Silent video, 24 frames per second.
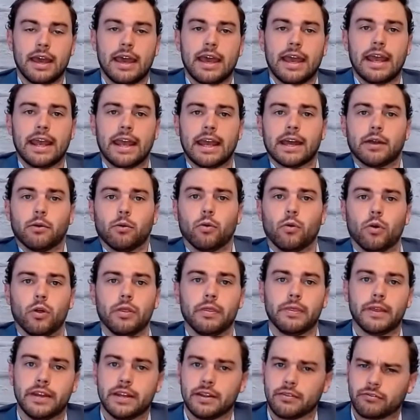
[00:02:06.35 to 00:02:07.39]
and
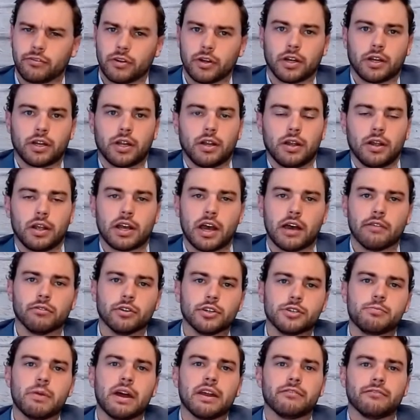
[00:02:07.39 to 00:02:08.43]
the different
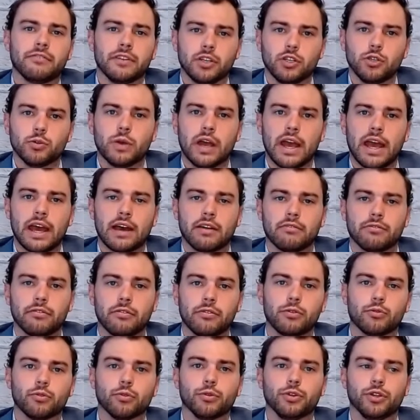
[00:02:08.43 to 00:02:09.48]
coverage benefit you have
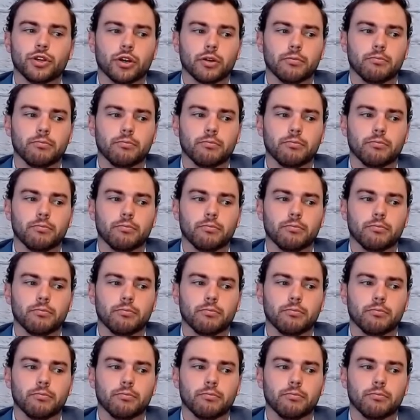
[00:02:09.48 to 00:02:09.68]
through your